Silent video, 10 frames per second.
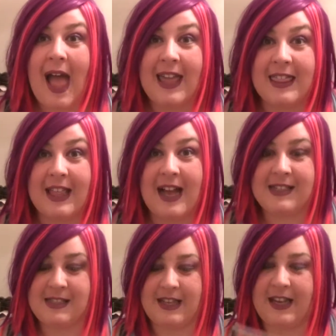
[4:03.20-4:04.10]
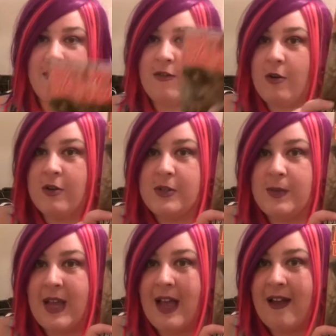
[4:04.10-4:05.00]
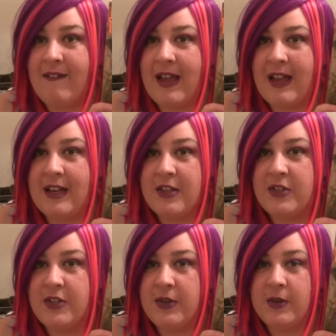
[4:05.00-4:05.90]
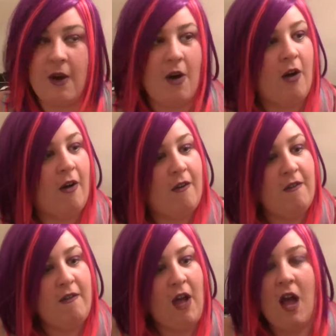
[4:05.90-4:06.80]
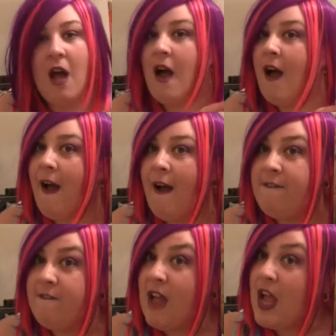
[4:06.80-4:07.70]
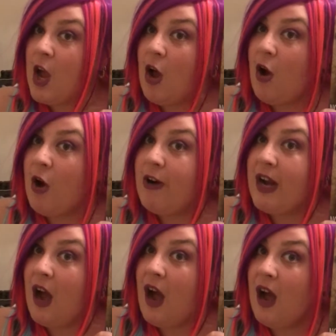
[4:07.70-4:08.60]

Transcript: And lastly, of course, we have an issue of Fangoria.